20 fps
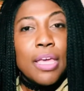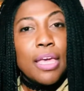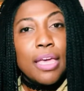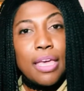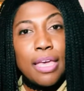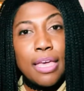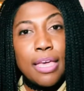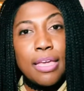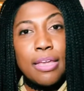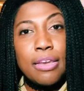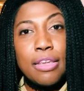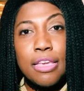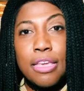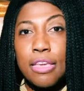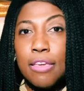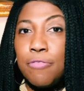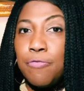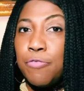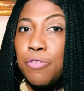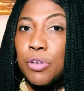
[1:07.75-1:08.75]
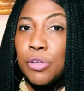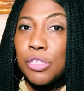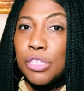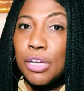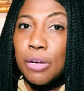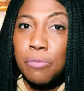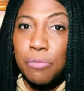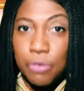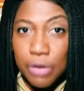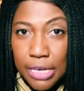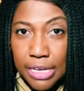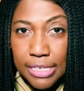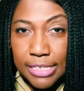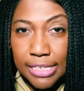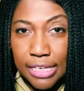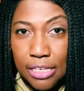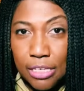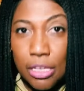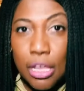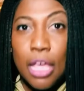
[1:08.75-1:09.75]
And if for some
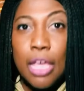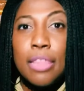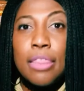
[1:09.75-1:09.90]
reason